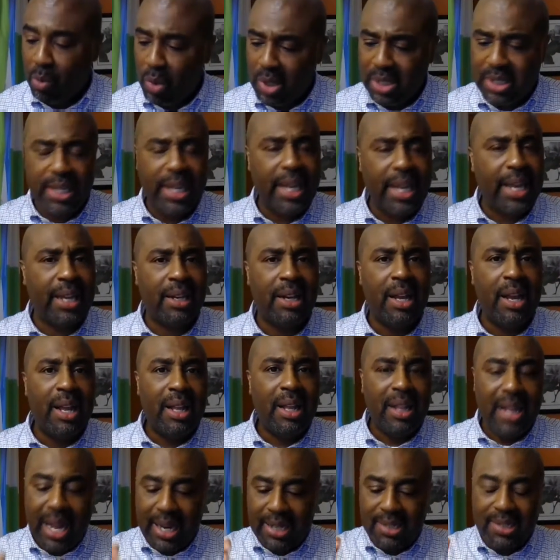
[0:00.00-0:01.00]
Now, once
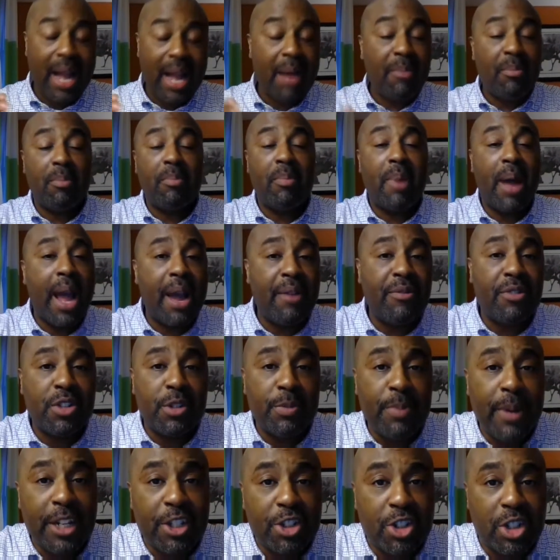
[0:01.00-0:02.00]
again, like I said, I'm a
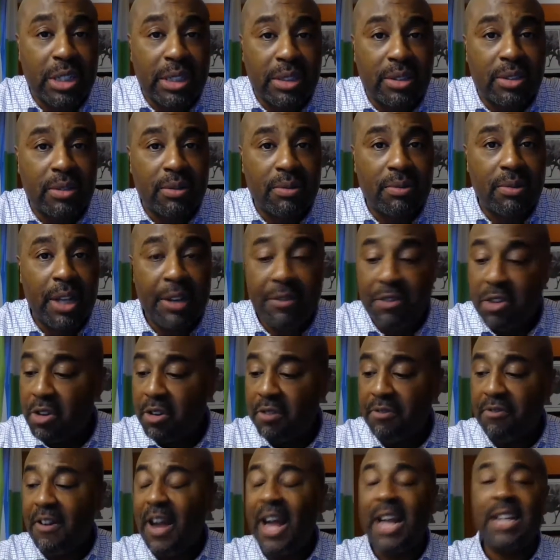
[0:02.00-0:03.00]
behavior specialist.
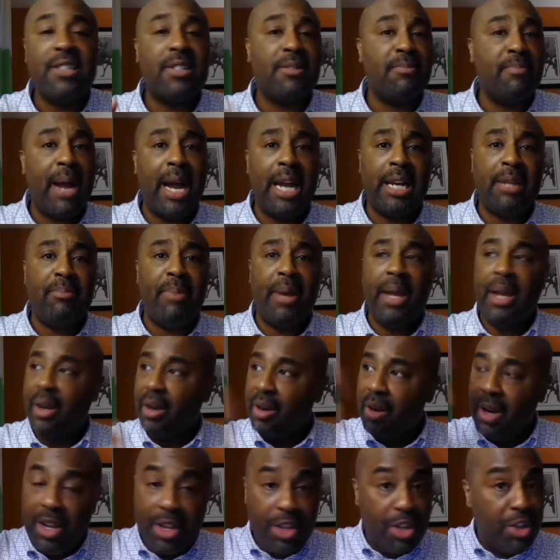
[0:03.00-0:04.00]
If you can find somebody
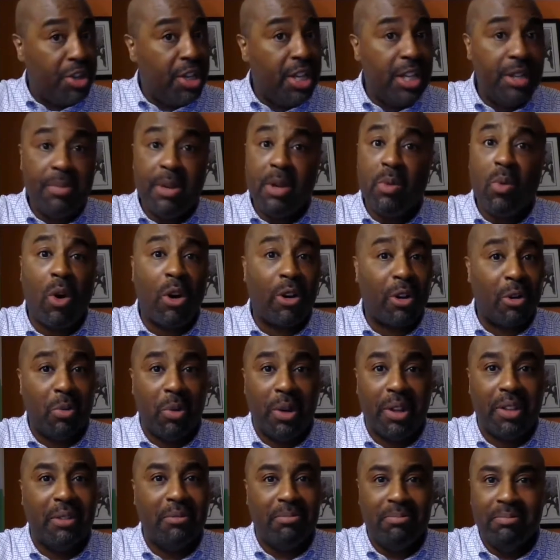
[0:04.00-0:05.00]
better, you need to be
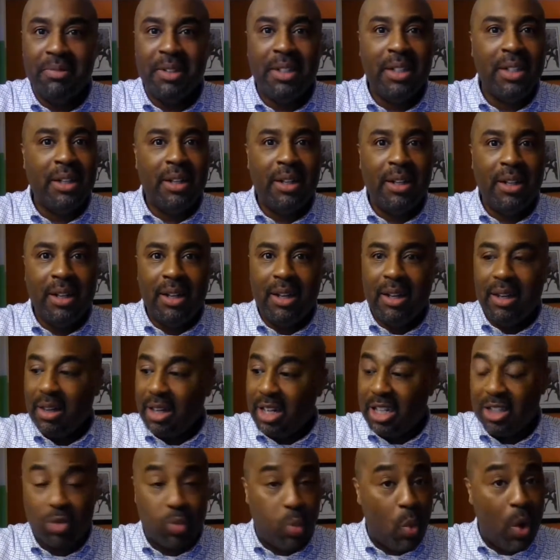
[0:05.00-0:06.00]
working with them.
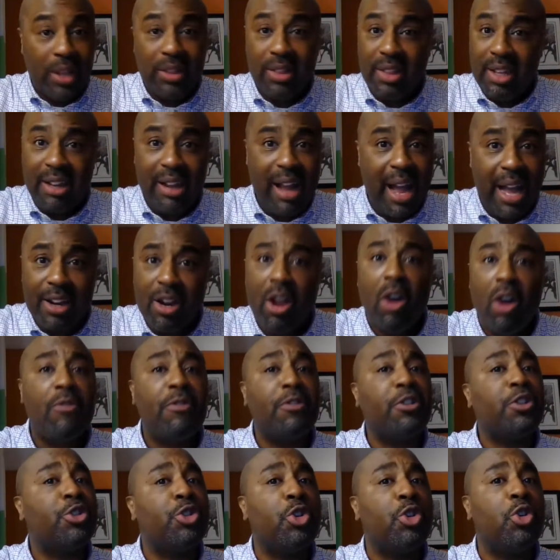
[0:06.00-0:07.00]
Because one thing I
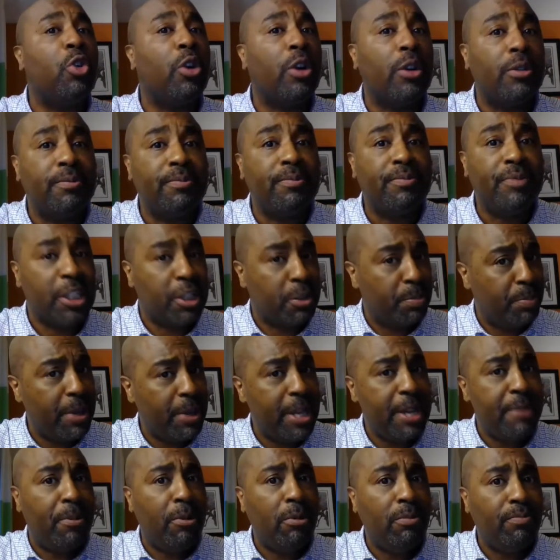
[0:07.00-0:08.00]
know for sure
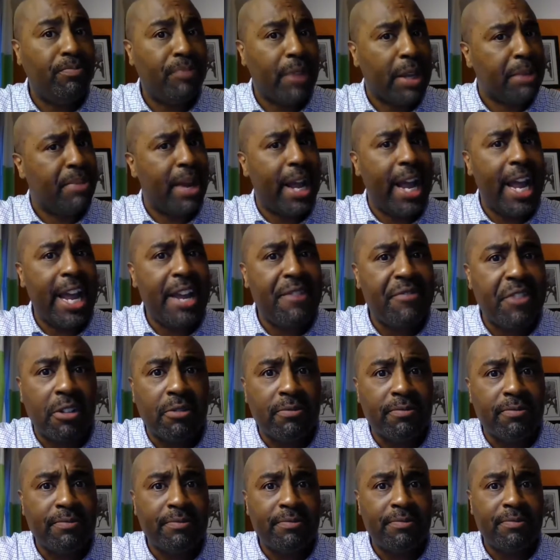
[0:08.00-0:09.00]
is people and
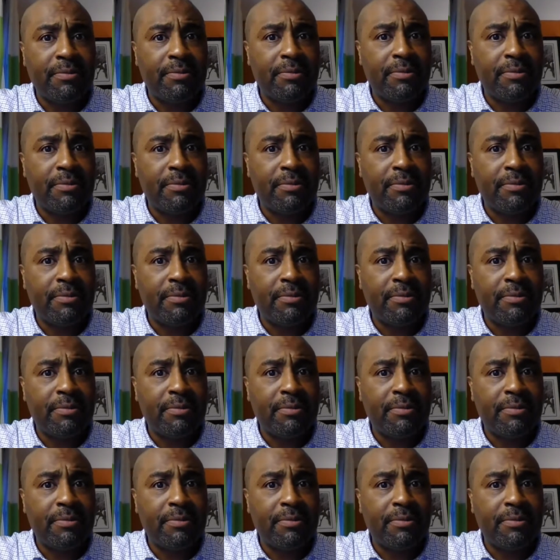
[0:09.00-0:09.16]
behavior.